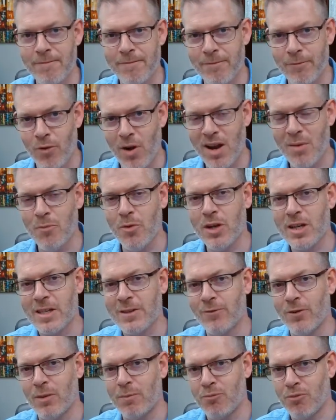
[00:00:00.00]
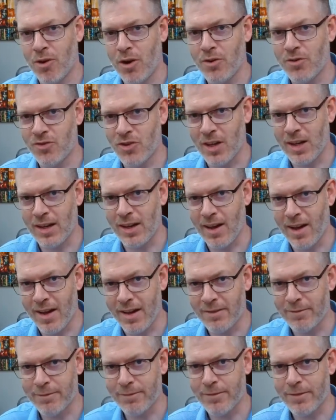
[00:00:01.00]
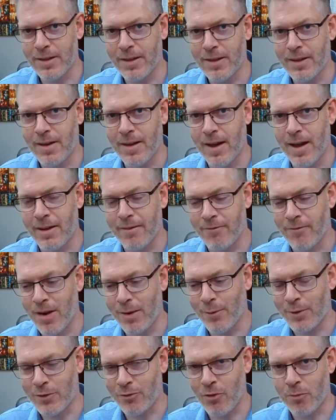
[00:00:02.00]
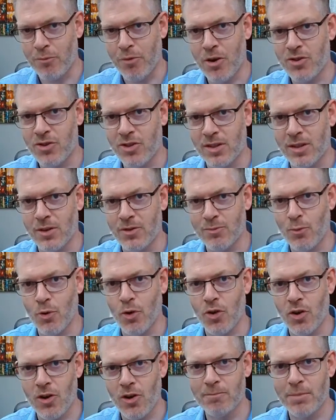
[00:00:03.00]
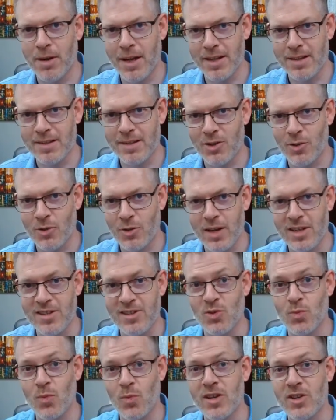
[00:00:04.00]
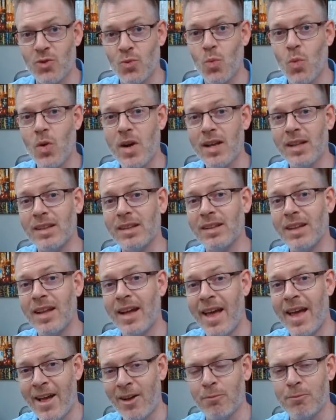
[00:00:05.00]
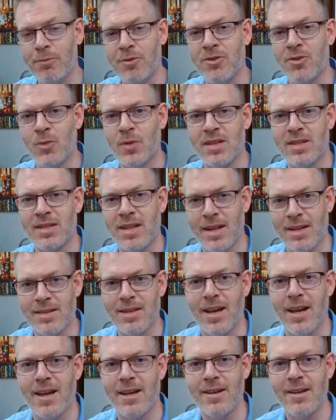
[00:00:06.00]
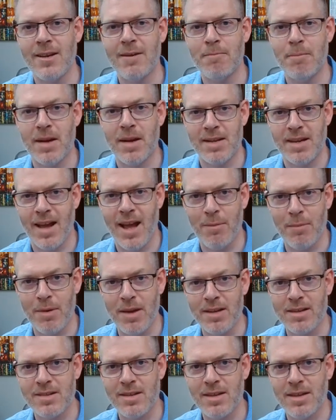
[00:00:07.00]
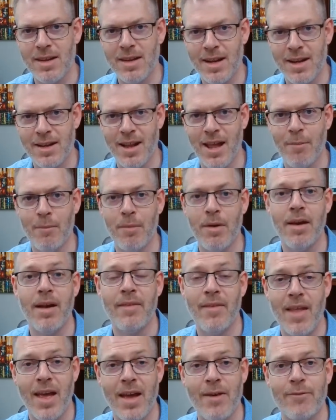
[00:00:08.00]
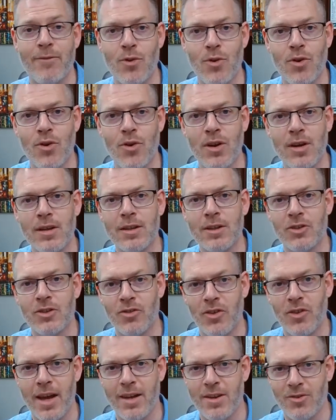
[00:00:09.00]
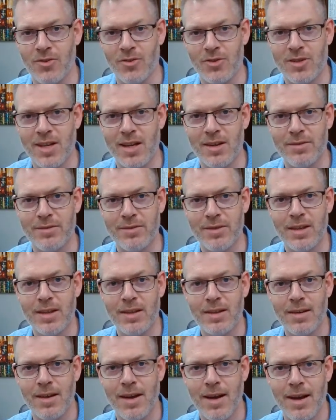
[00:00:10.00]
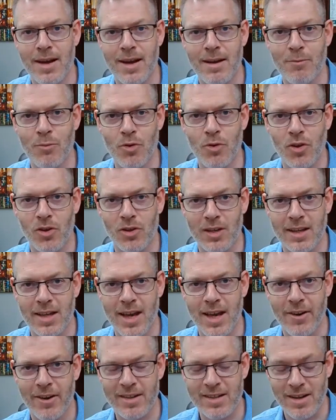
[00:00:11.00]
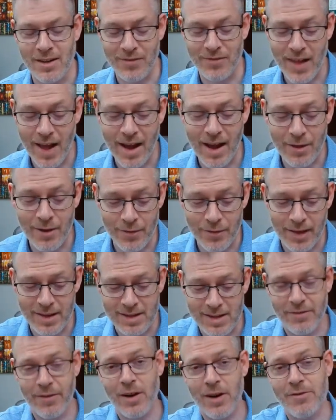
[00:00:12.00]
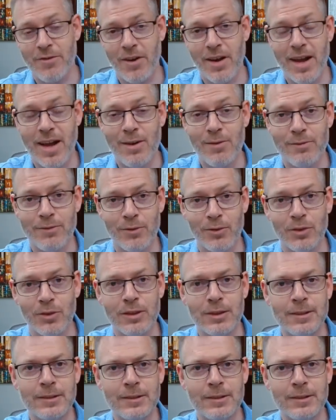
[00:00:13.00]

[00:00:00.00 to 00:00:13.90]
frameworks for approaching life and frameworks for approaching those more complex situations, which will help you to instantiate better habits in them, and therefore create in yourself uh, a more godly character. That I think is a very, very helpful